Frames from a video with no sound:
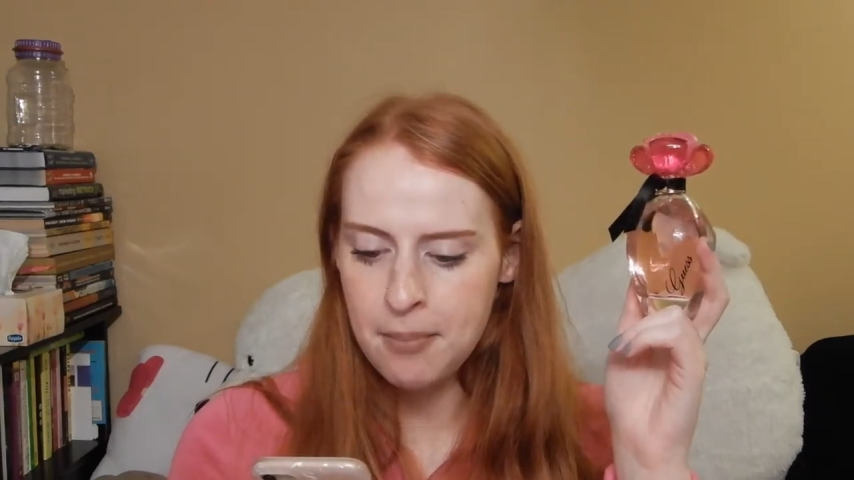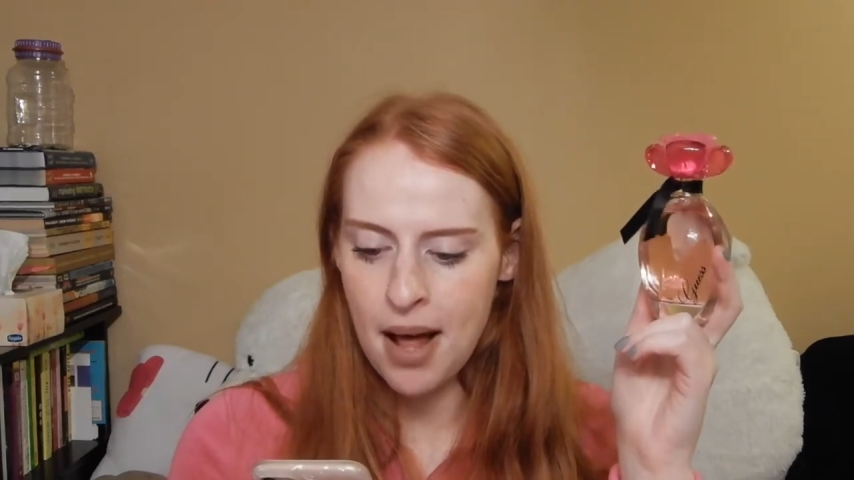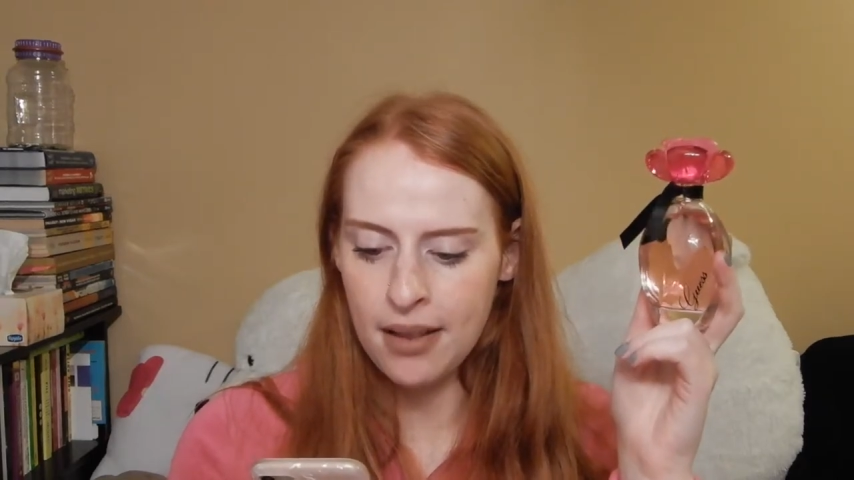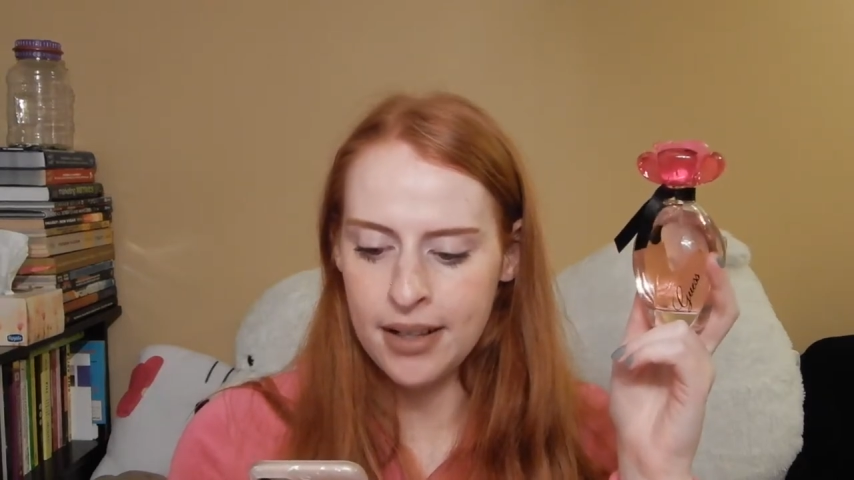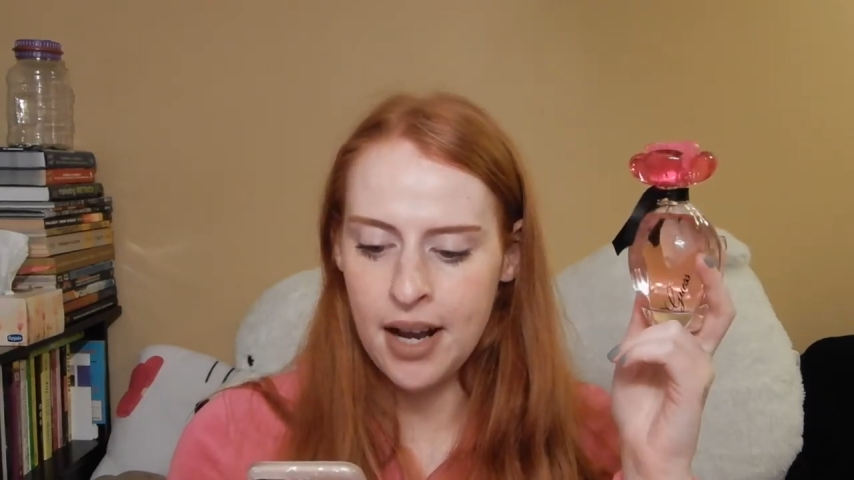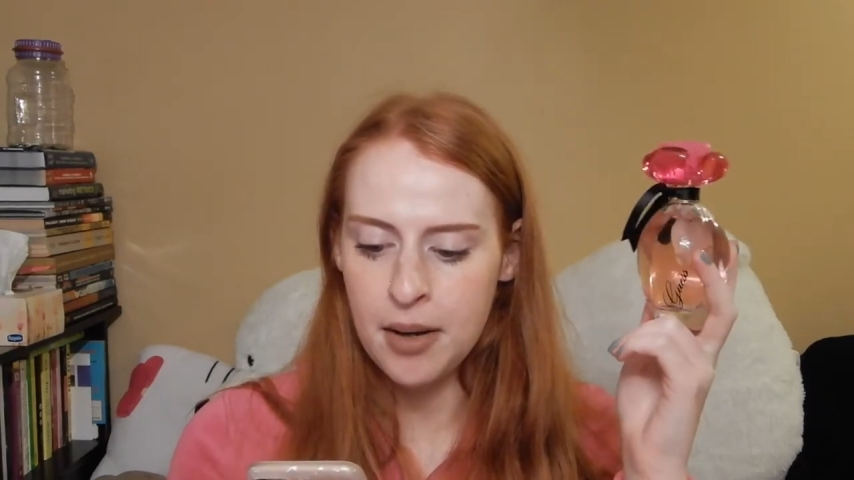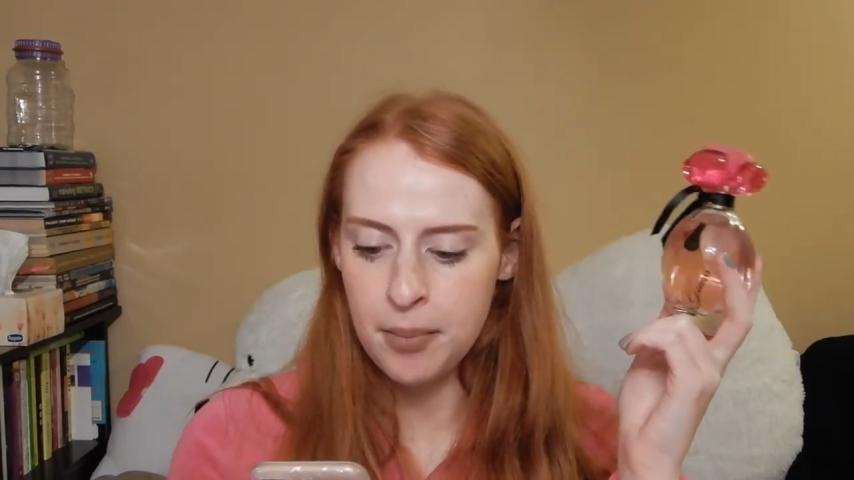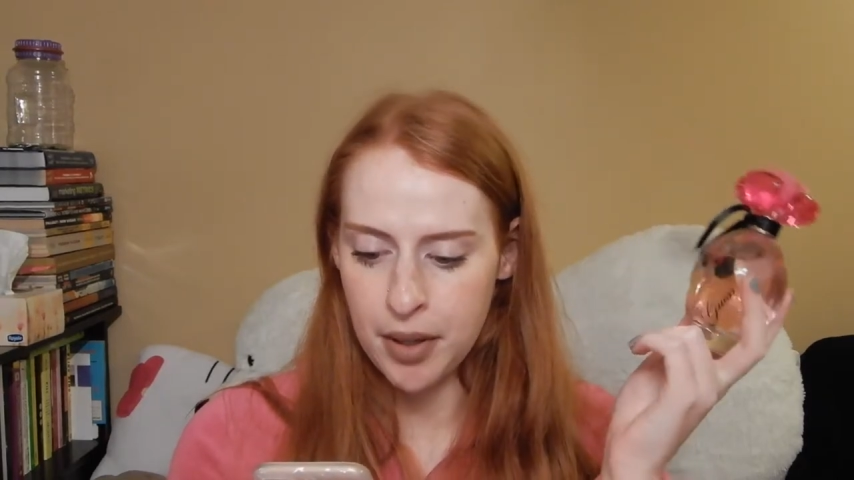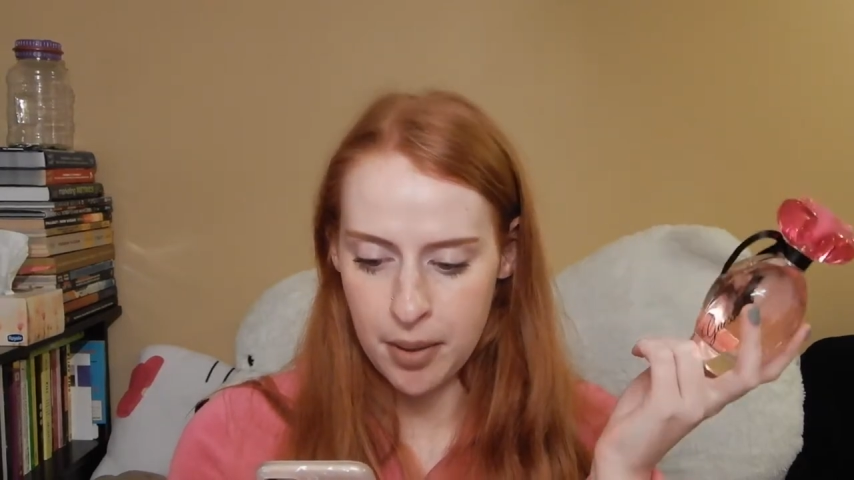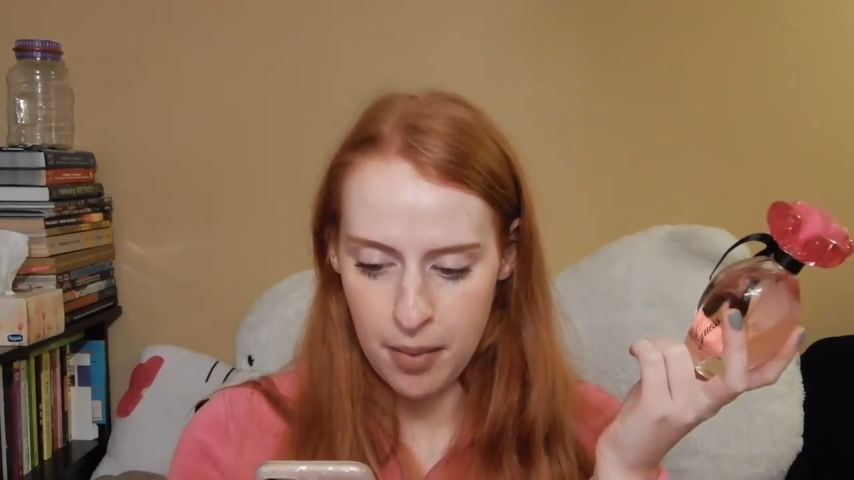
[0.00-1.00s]
melon, and
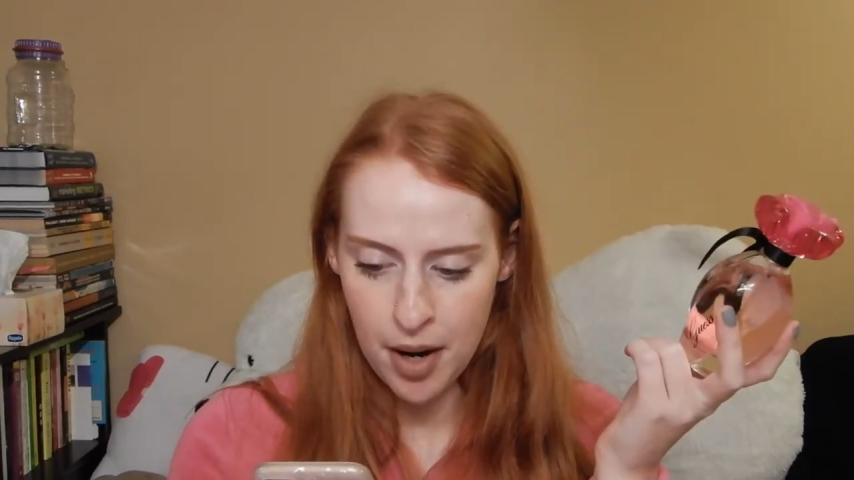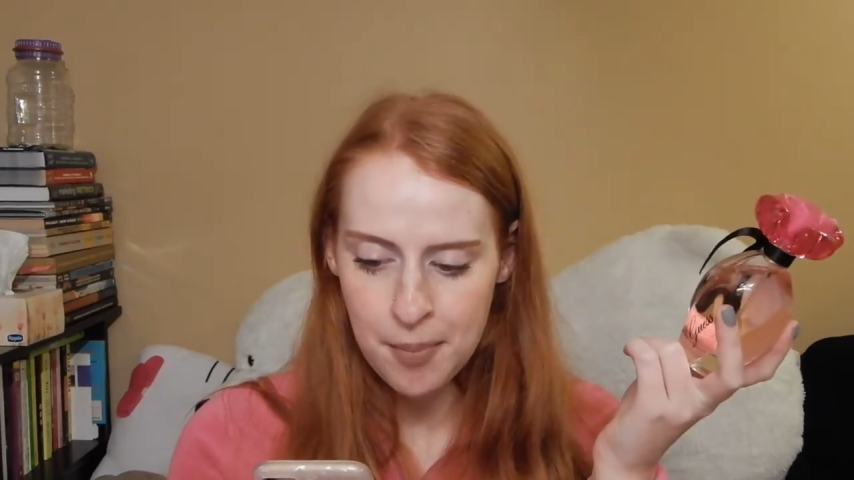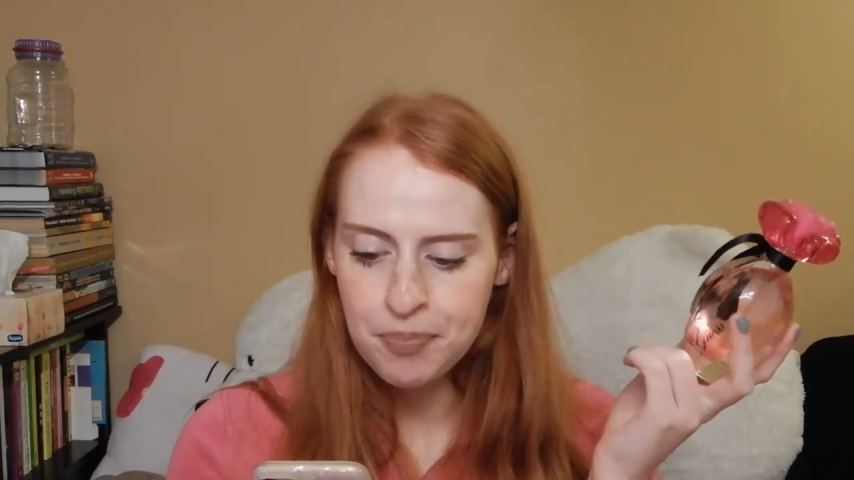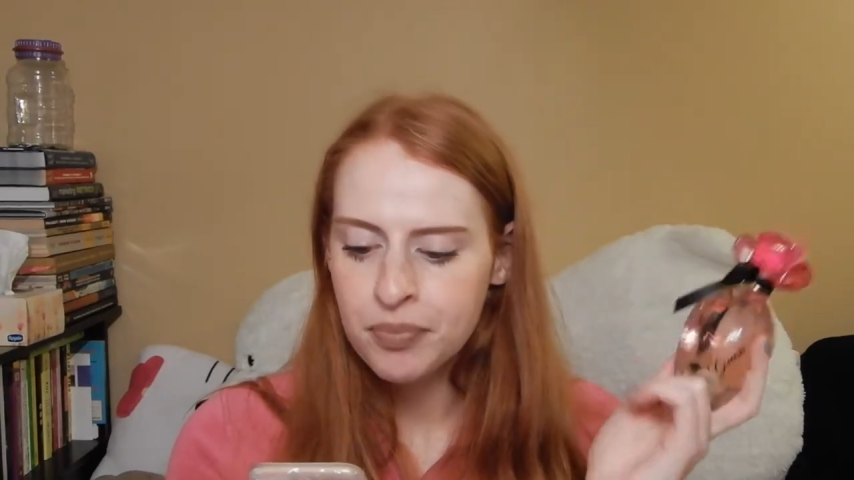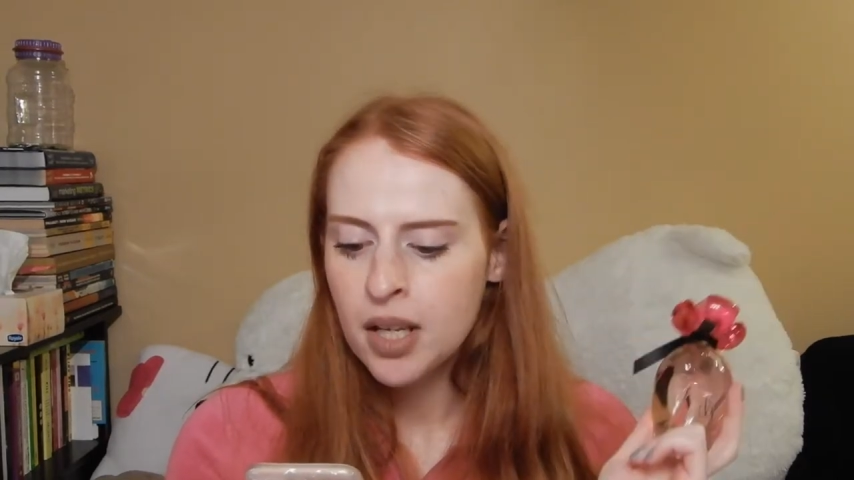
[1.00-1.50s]
bergamot.